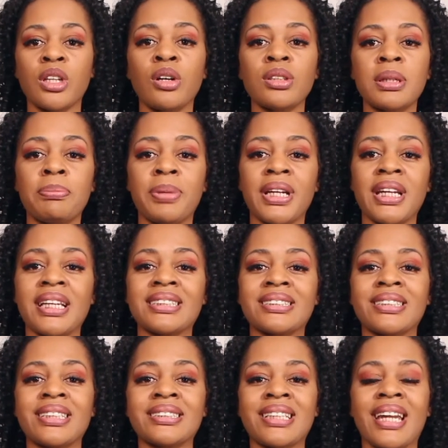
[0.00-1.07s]
Lola Bunny is
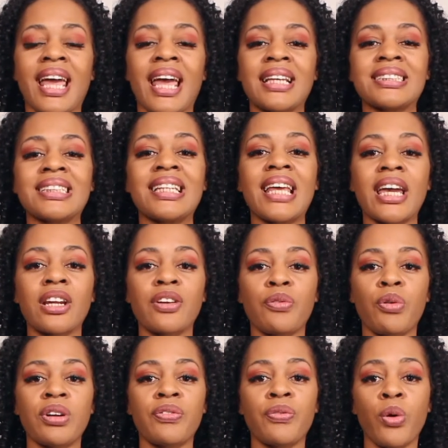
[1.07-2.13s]
listed as negative
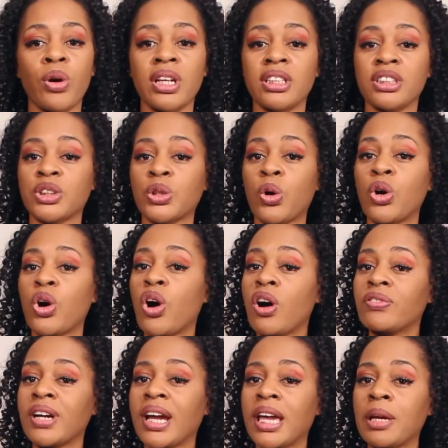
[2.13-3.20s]
140 to score
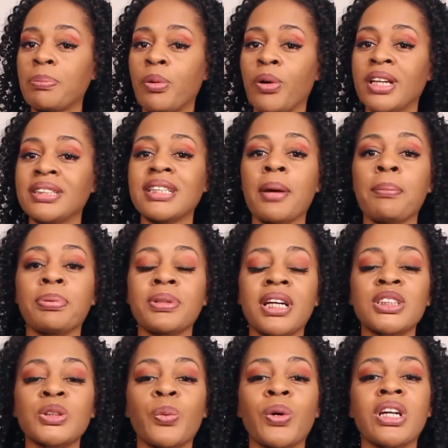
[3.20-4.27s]
over 8 points and
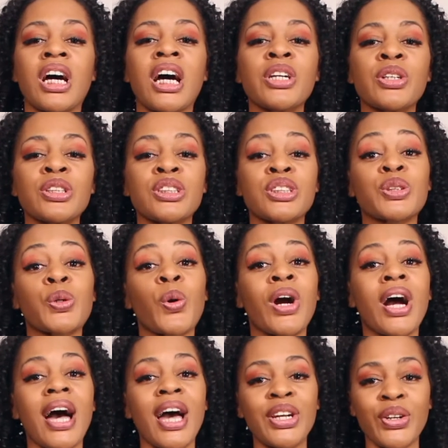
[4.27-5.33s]
plus 100 to
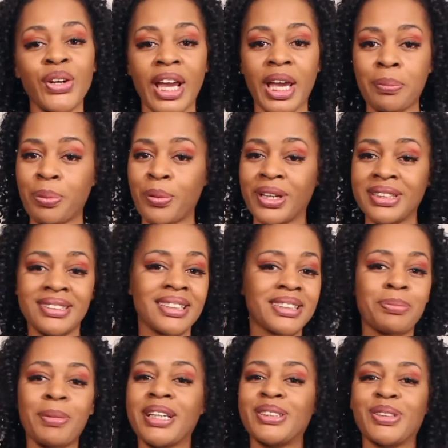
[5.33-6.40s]
score under 8 points.
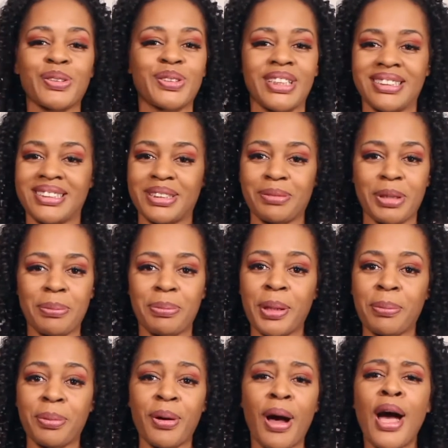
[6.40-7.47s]
This makes no sense to me,
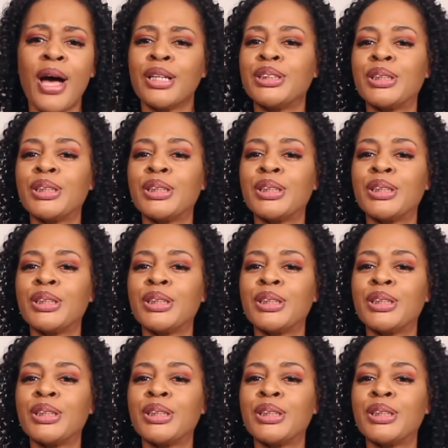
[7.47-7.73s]
people.